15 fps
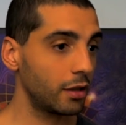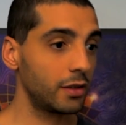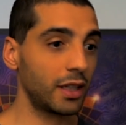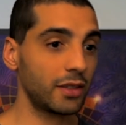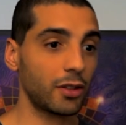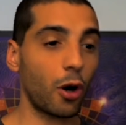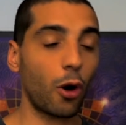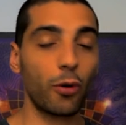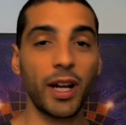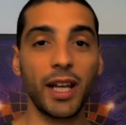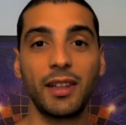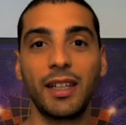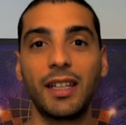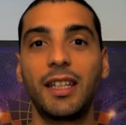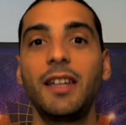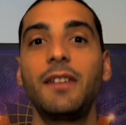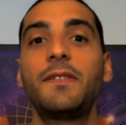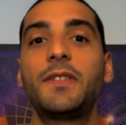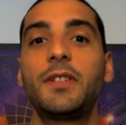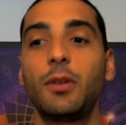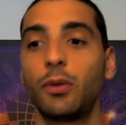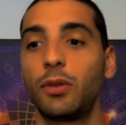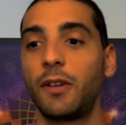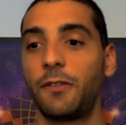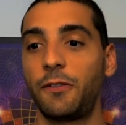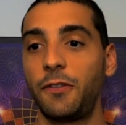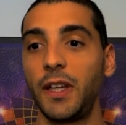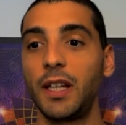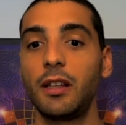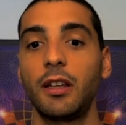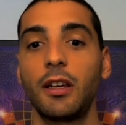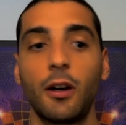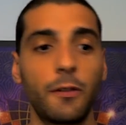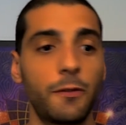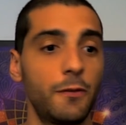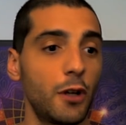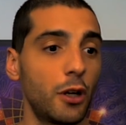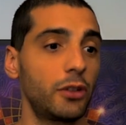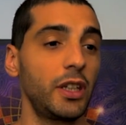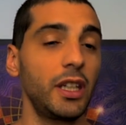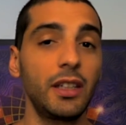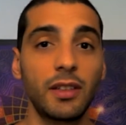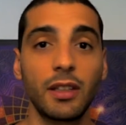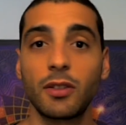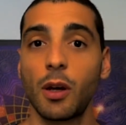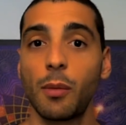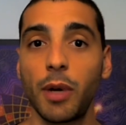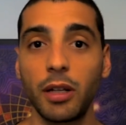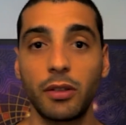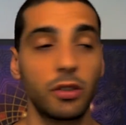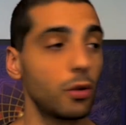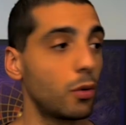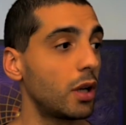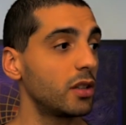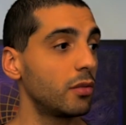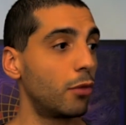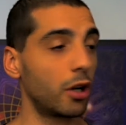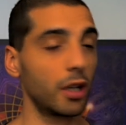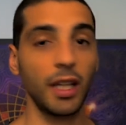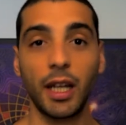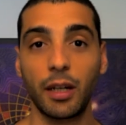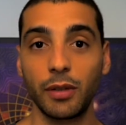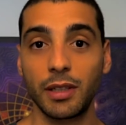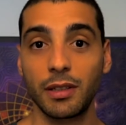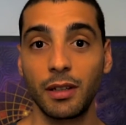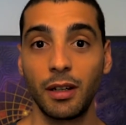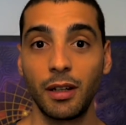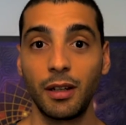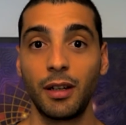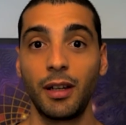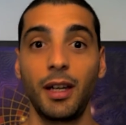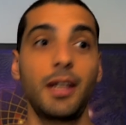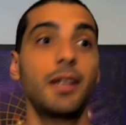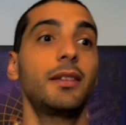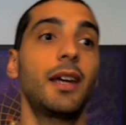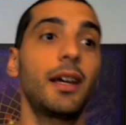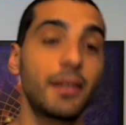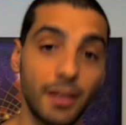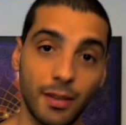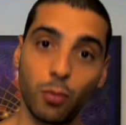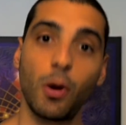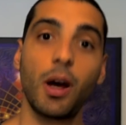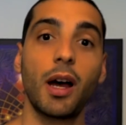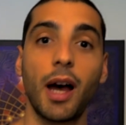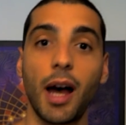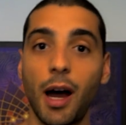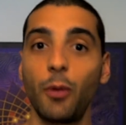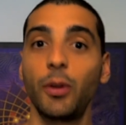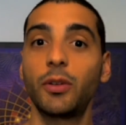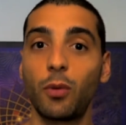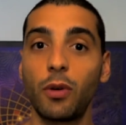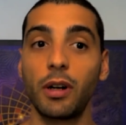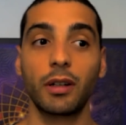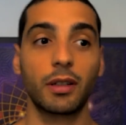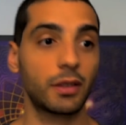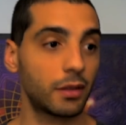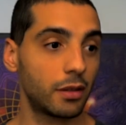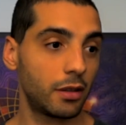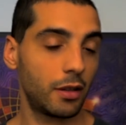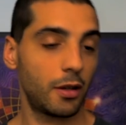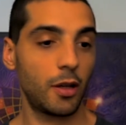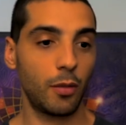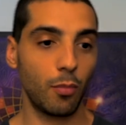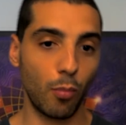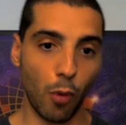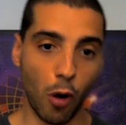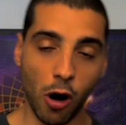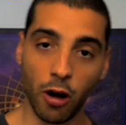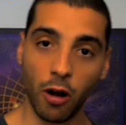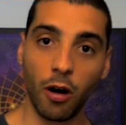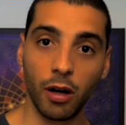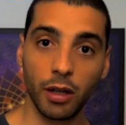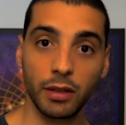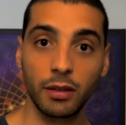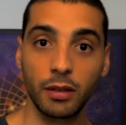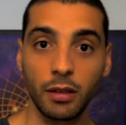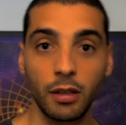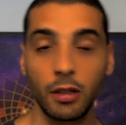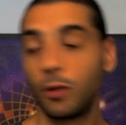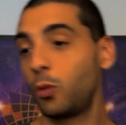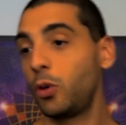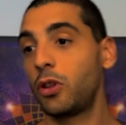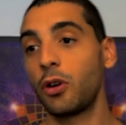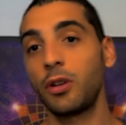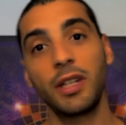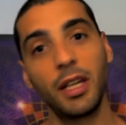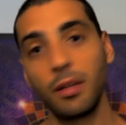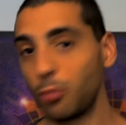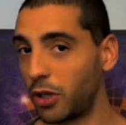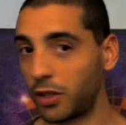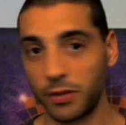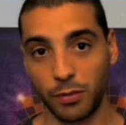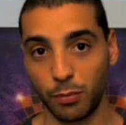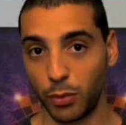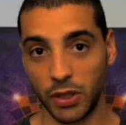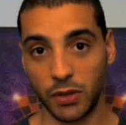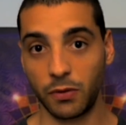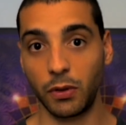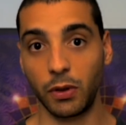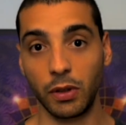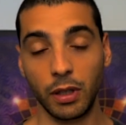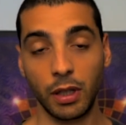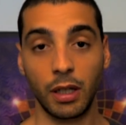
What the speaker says: that already gives you the feeling of not eating so much. You want more liquids. And that's how it works. More hot, we don't need much food.